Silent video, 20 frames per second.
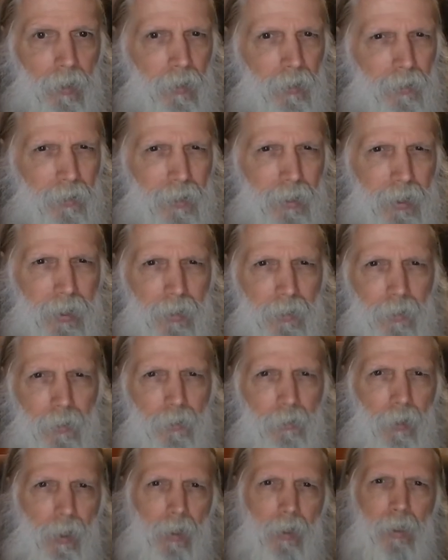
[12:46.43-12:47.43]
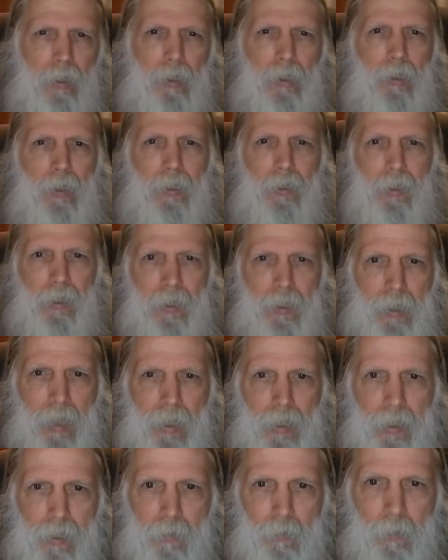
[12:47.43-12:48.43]
You see, the drug in this
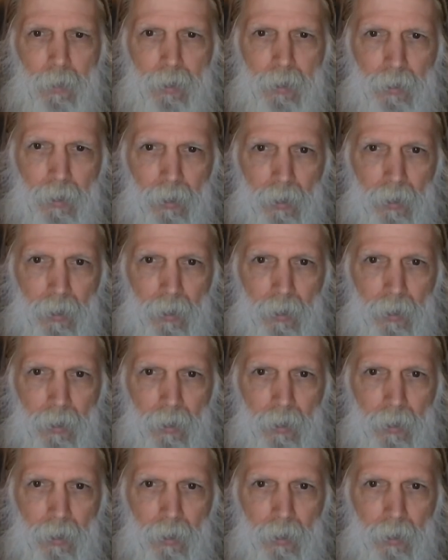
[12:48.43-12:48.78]
case was